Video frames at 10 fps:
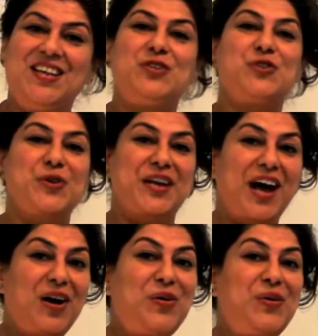So
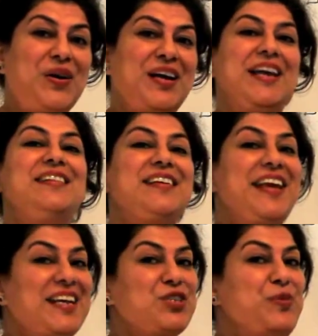now, in the
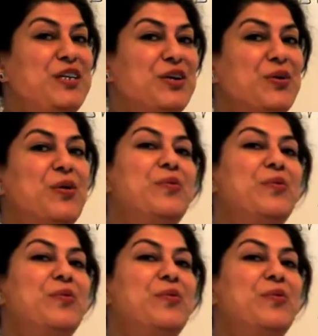next video,